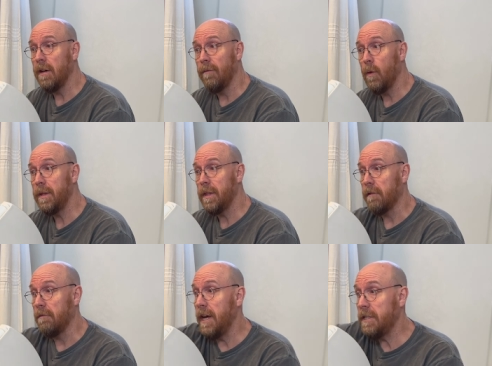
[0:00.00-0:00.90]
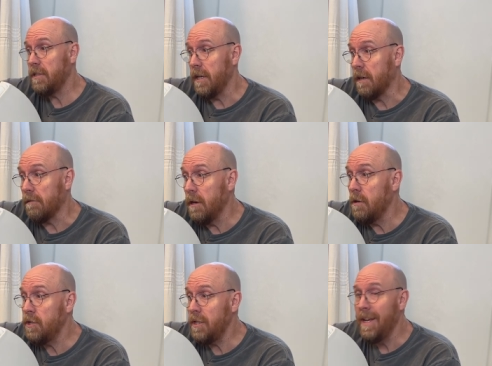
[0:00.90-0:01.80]
to avoid the rust and
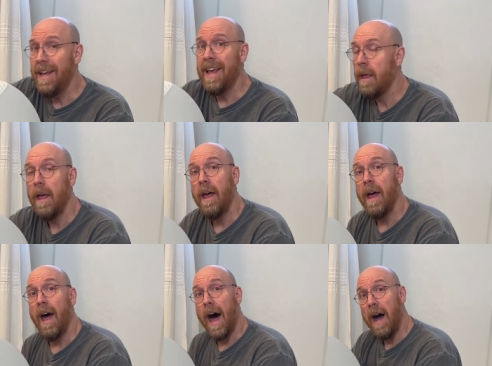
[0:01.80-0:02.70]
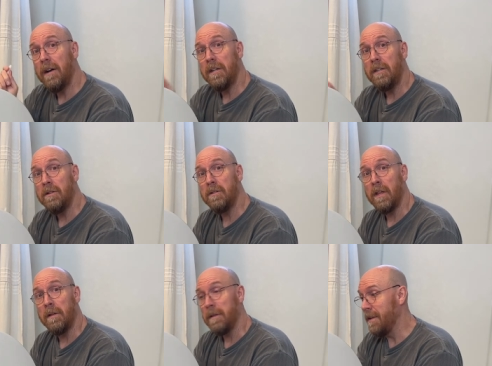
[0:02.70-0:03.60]
corrosion. I'm going to use
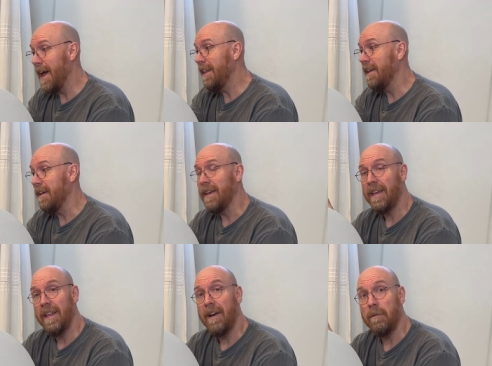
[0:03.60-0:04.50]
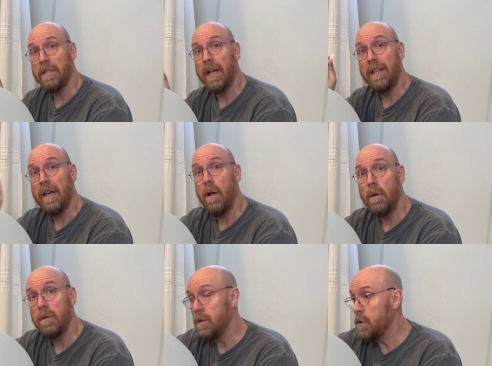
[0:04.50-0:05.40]
the nylon that, was on the
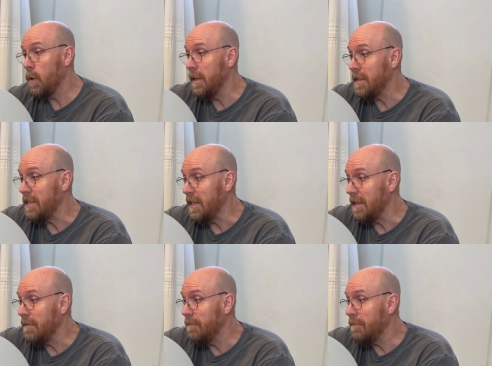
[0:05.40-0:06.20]
old toilet seat.